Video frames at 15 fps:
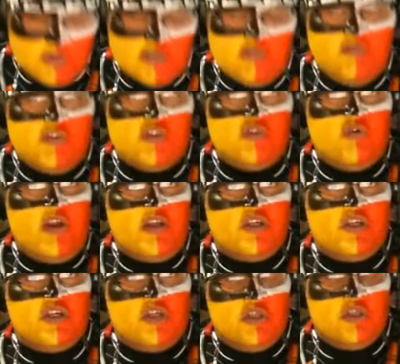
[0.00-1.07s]
much of a
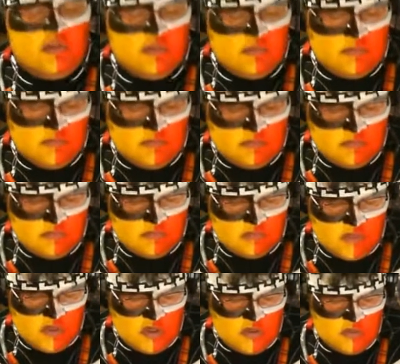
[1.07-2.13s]
stretch is
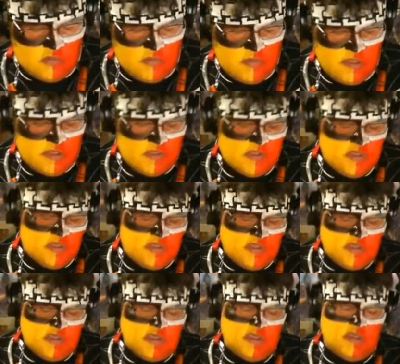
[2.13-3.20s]
casino. No because here's
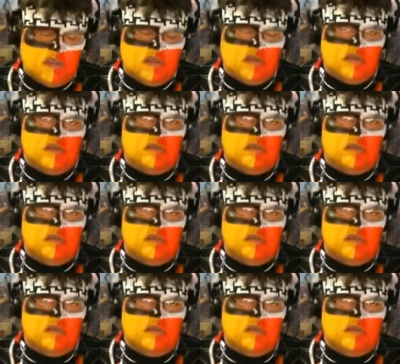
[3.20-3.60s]
the ticket.